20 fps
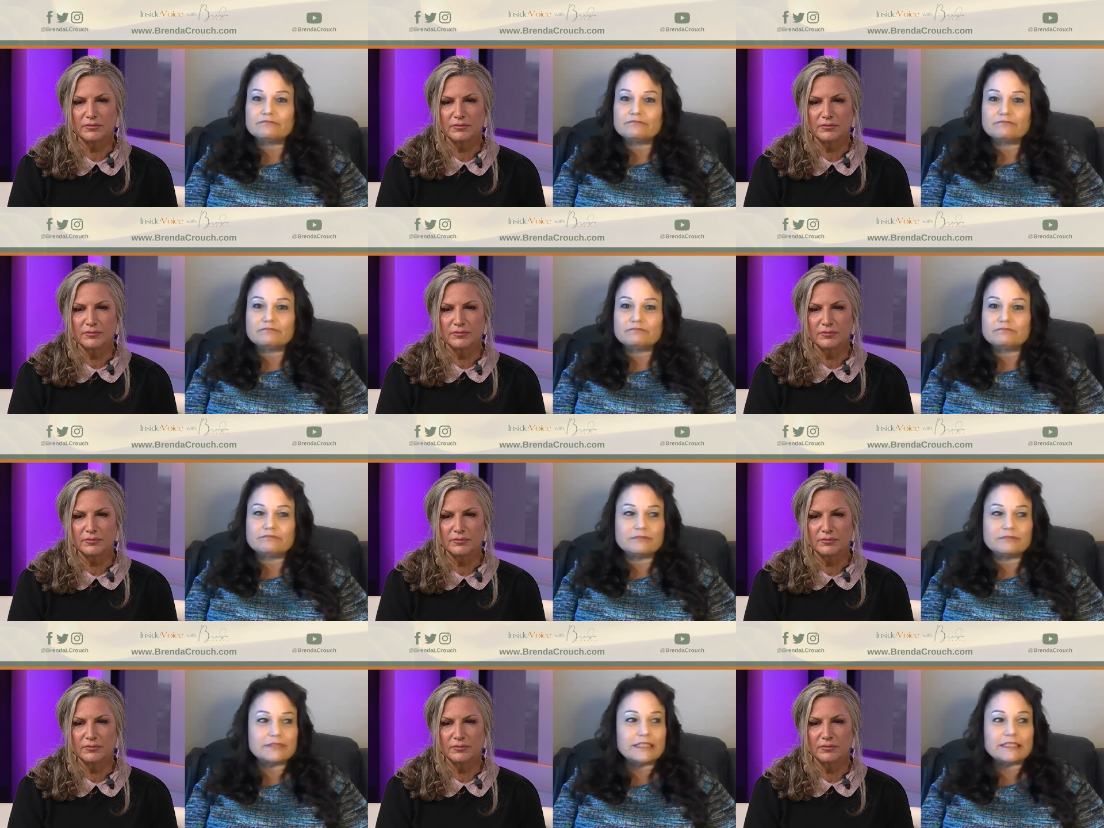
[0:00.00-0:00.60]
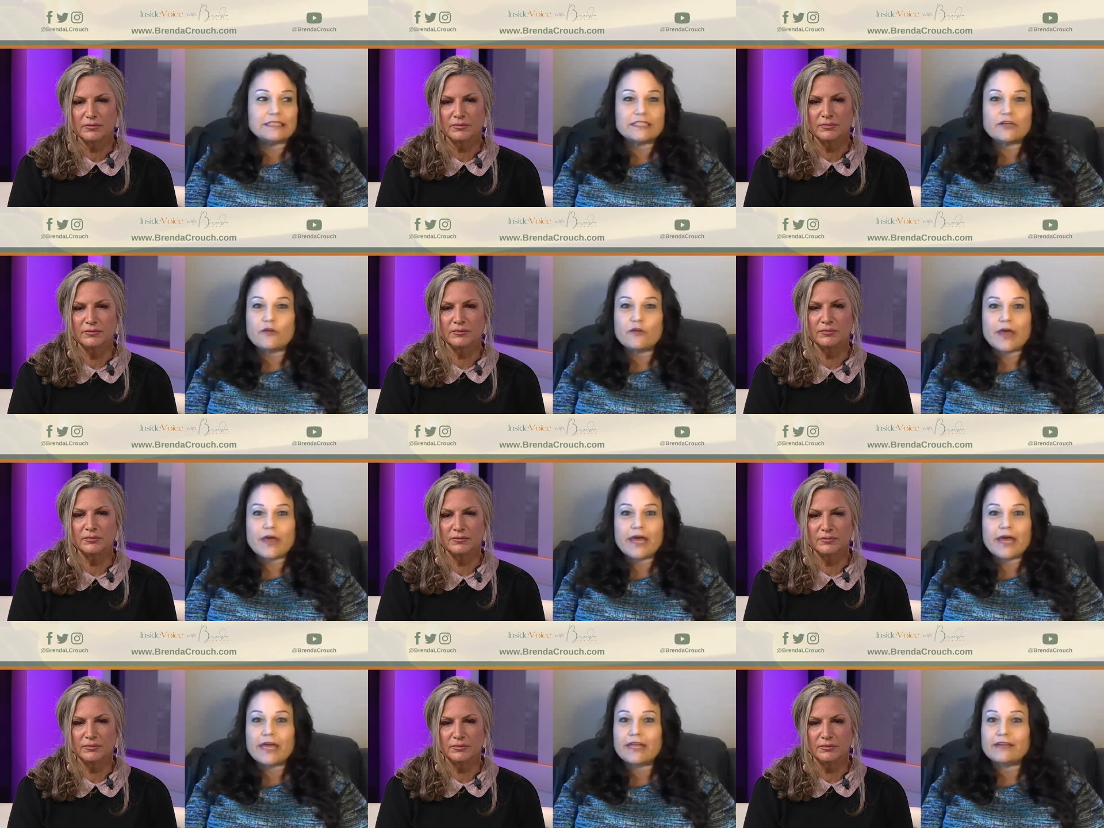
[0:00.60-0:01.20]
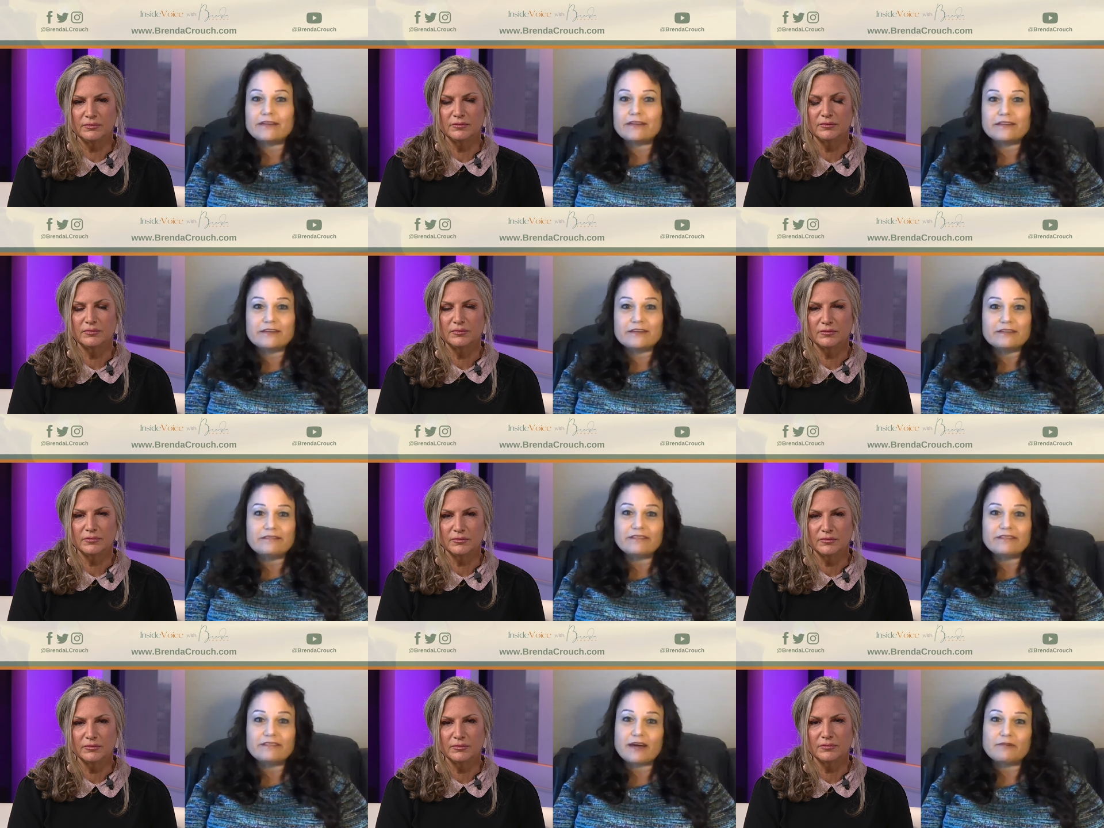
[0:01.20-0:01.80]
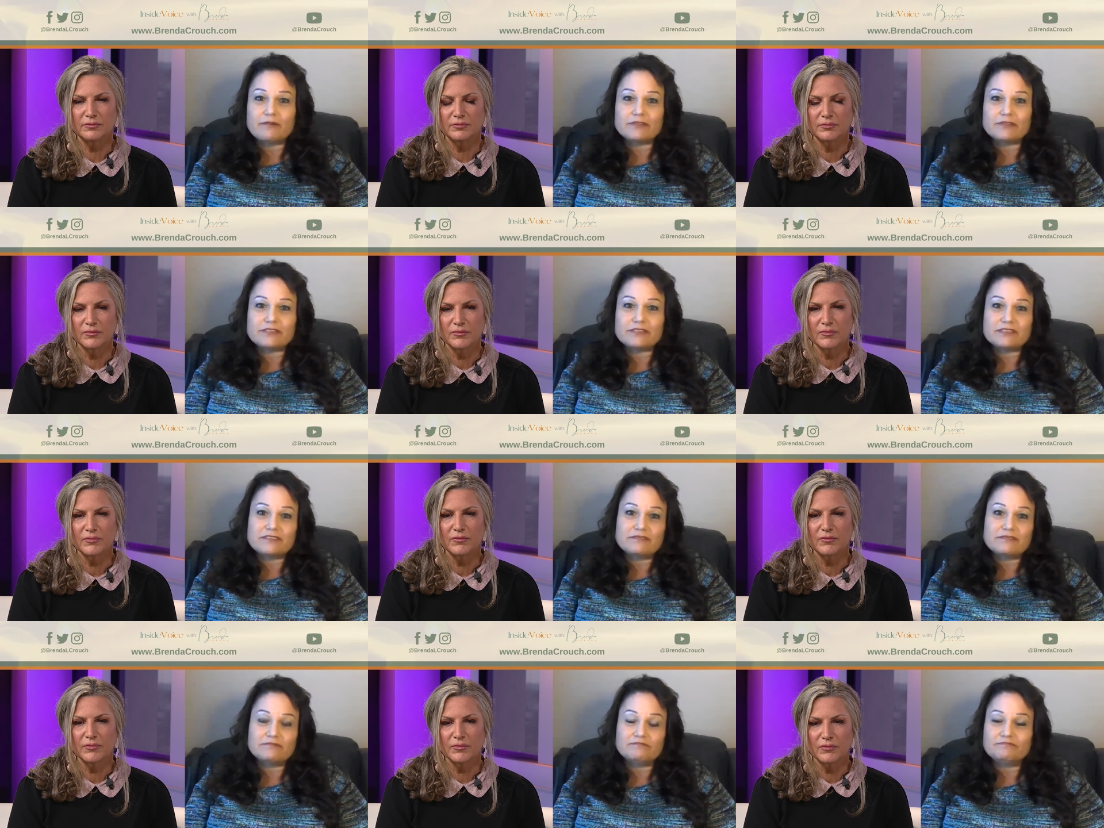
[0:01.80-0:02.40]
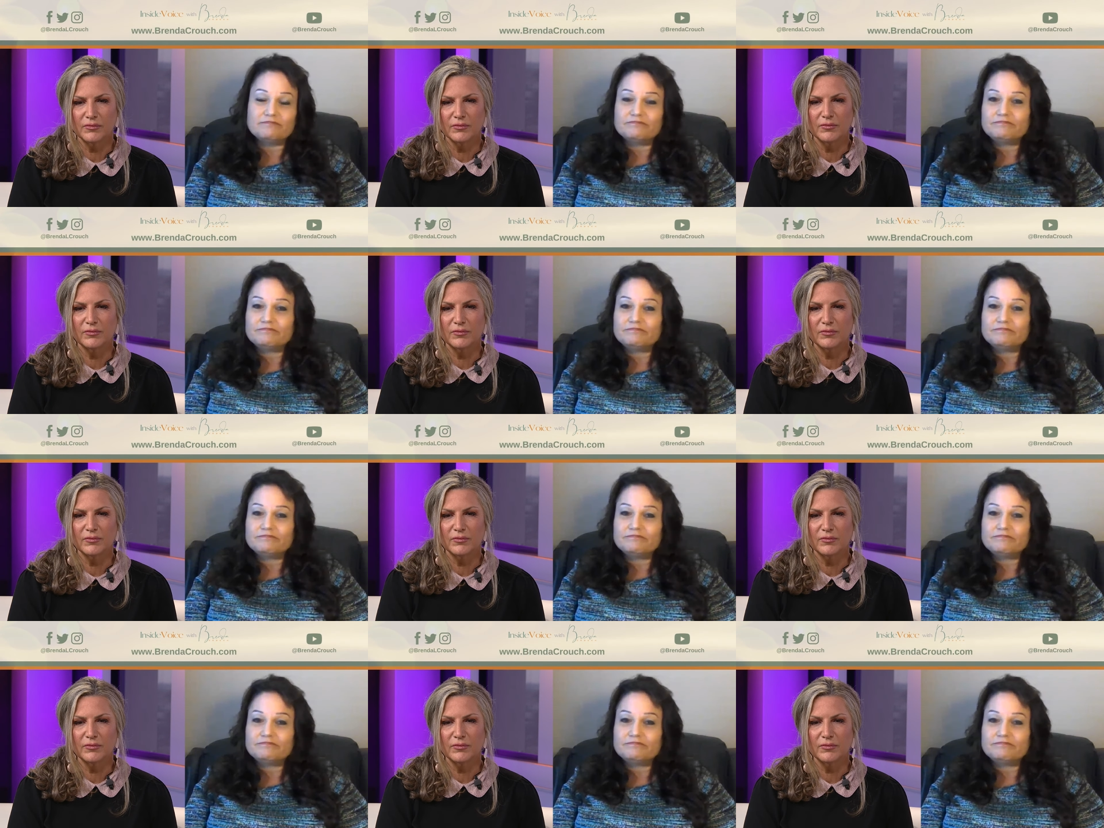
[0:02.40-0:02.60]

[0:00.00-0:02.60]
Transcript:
Speaker 1: mm-hmm. until the end. That was,